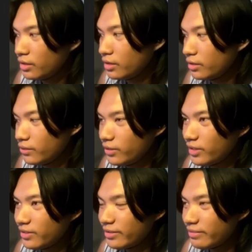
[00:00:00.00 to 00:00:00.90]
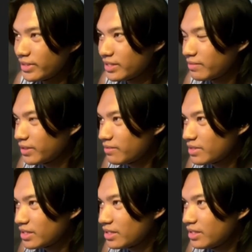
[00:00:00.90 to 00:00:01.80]
not Hermes, but
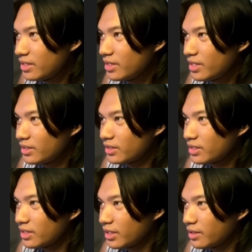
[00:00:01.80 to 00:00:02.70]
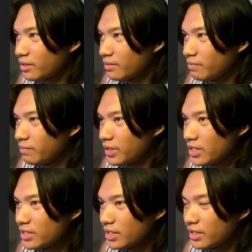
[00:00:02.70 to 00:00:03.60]
Obsidian. Just click
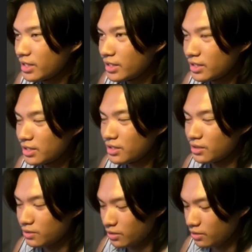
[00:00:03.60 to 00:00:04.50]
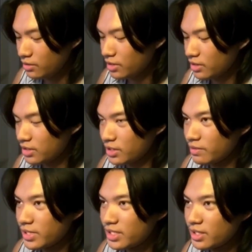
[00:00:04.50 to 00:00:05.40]
plus, and then this is a new note. Say
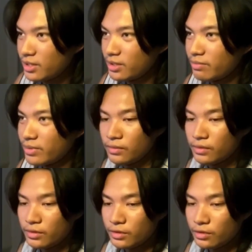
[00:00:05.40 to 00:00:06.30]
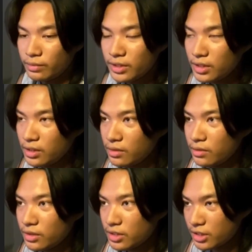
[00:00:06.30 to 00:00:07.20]
what's up. So basically,
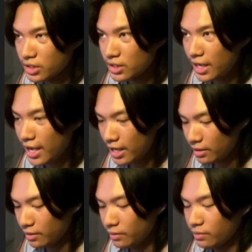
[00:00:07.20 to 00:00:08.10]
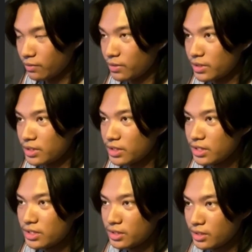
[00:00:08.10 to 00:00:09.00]
you could just add words in this.